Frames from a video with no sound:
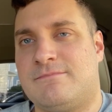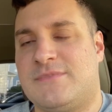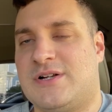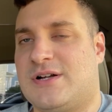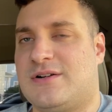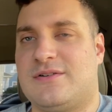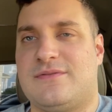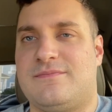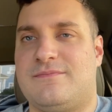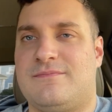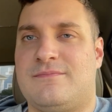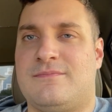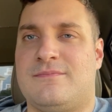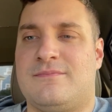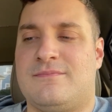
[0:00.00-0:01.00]
You know,
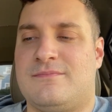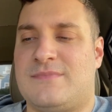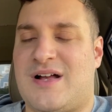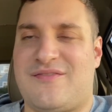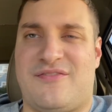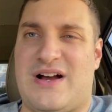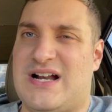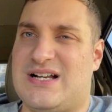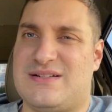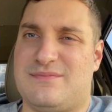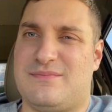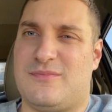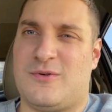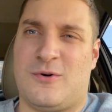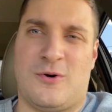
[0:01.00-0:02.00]
I find
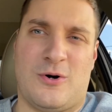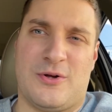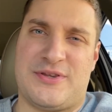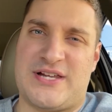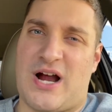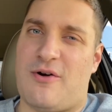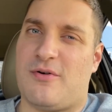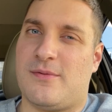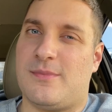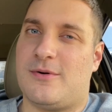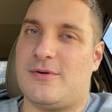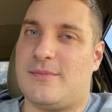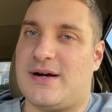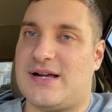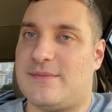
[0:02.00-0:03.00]
them all
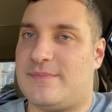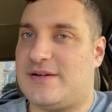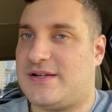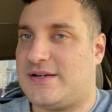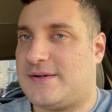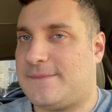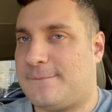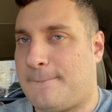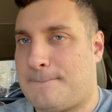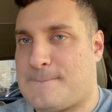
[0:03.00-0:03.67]
terrible in my opinion.